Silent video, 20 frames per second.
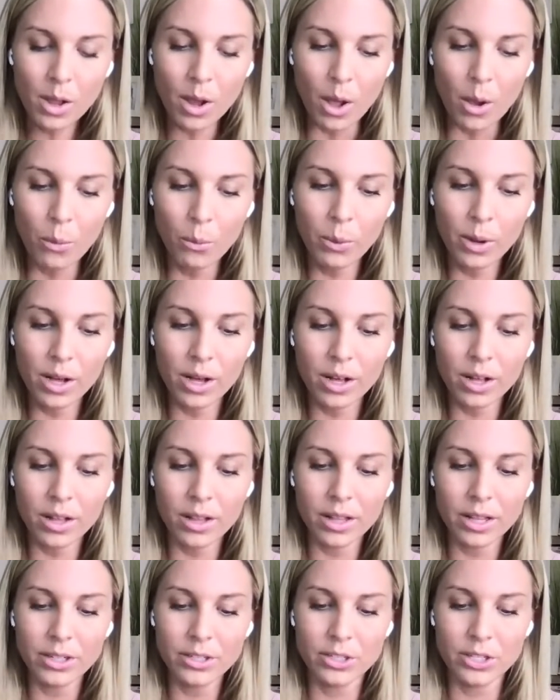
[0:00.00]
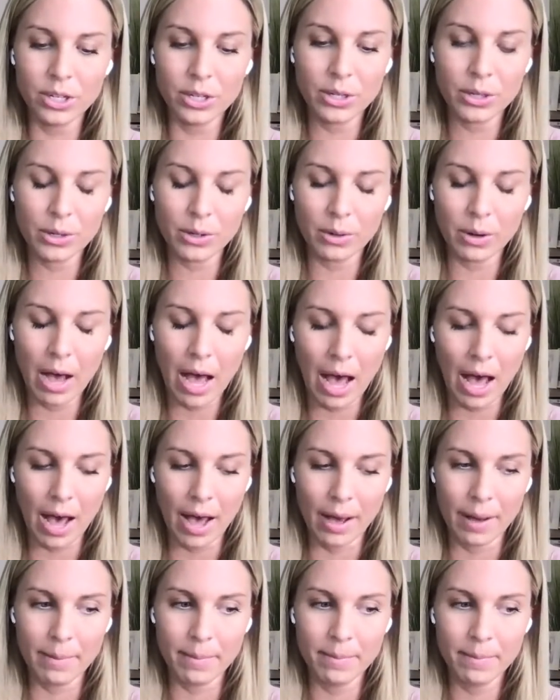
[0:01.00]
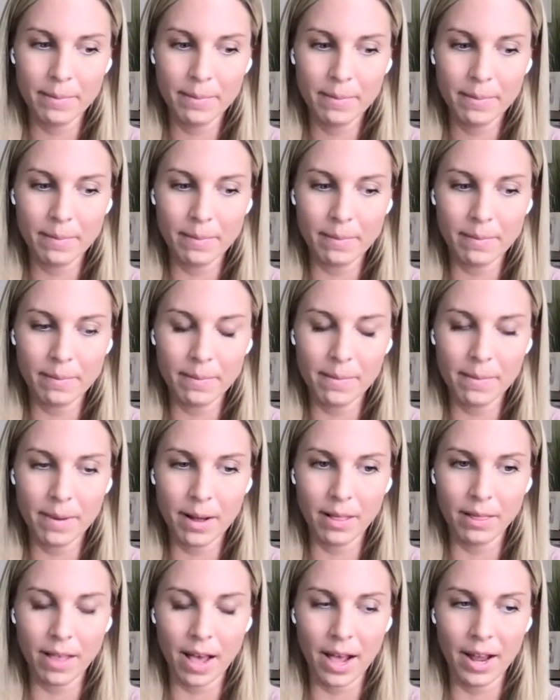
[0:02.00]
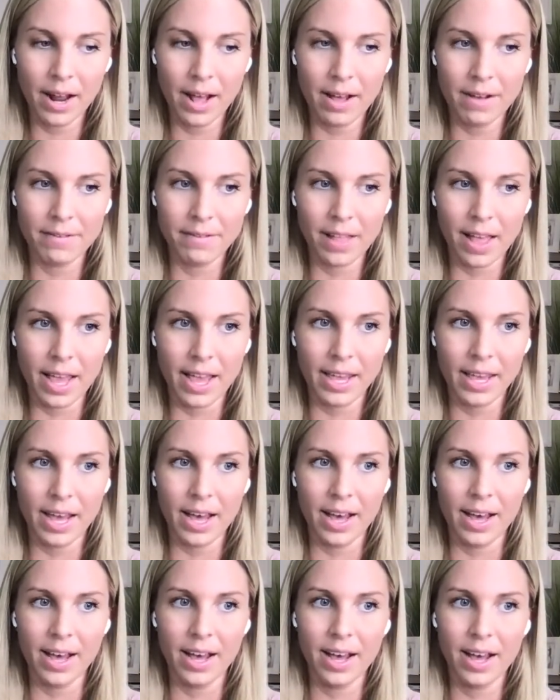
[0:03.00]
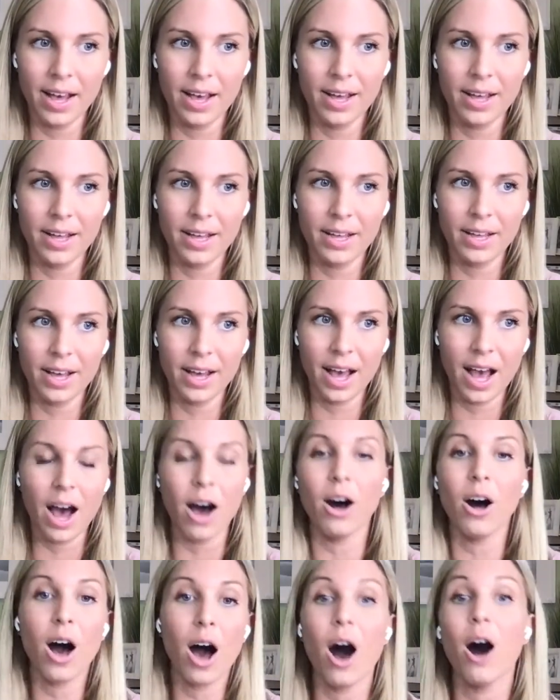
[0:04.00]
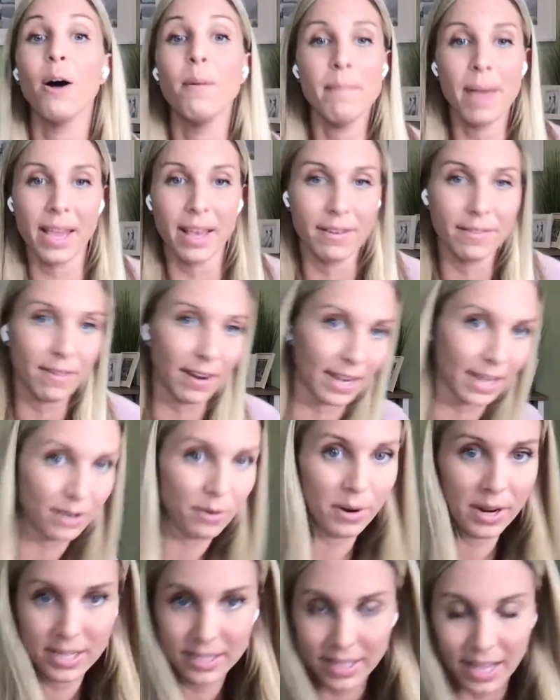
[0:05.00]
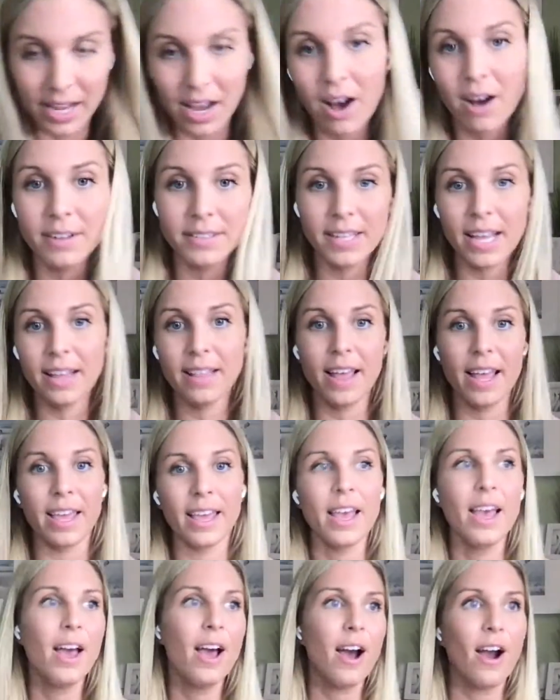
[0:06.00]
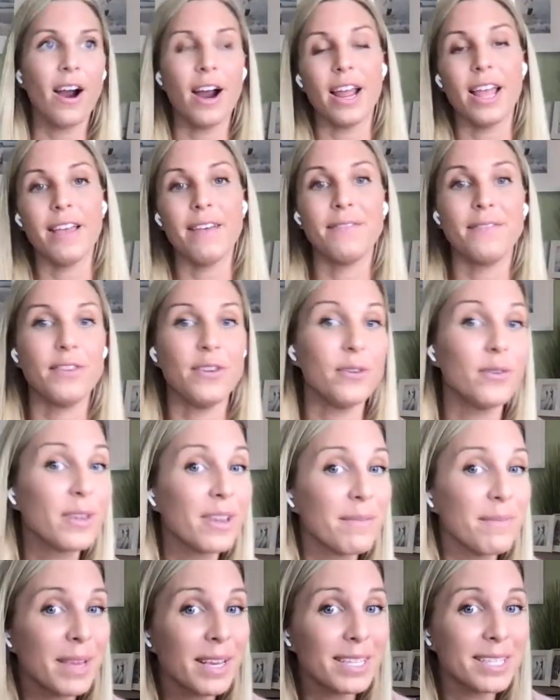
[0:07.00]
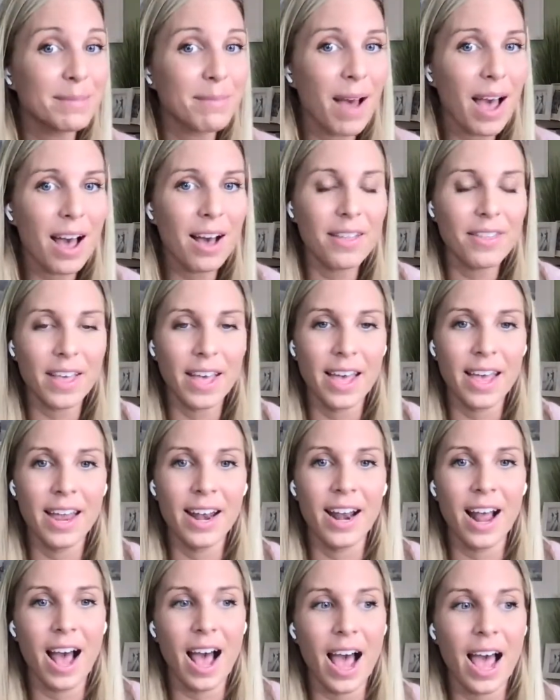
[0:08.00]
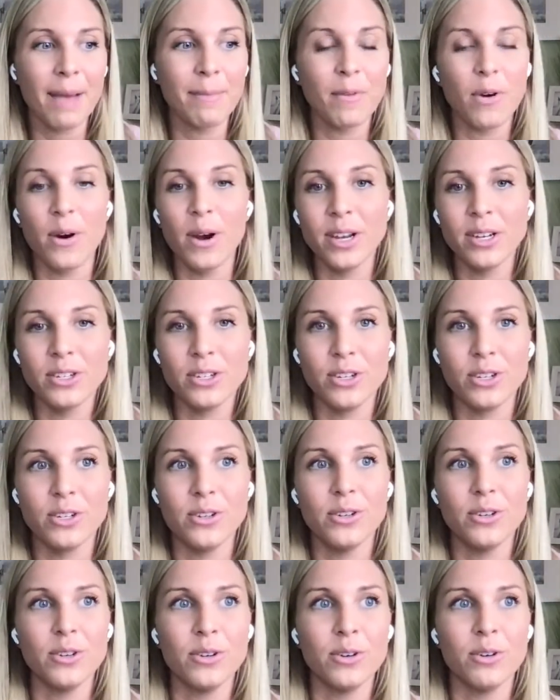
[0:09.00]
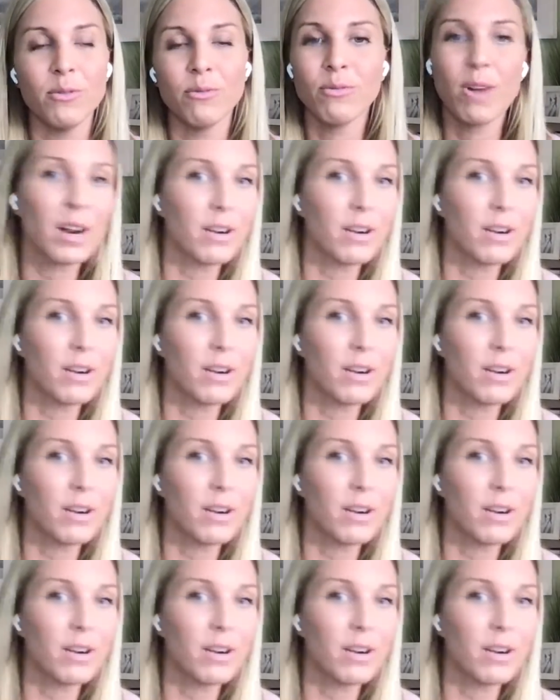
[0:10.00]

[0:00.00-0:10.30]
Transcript: will do a lot of like I'll make a funny noise. Like I'll say like, all right, if you give me a smile, then I'm going to run